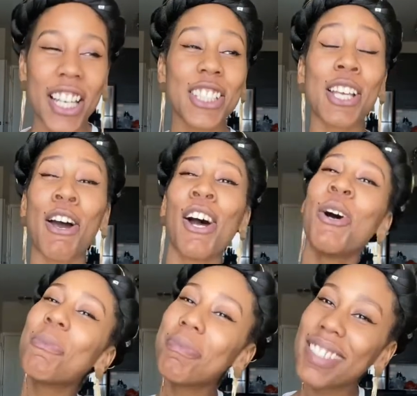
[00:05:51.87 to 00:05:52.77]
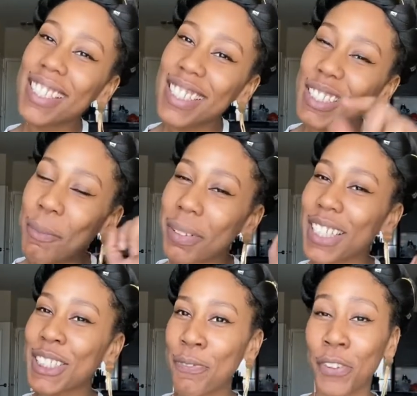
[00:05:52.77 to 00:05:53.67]
So I hope this is a
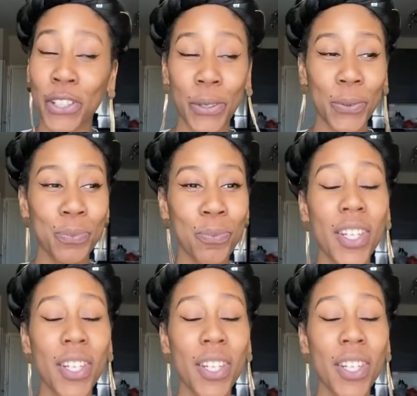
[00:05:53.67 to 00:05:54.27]
blessing for you.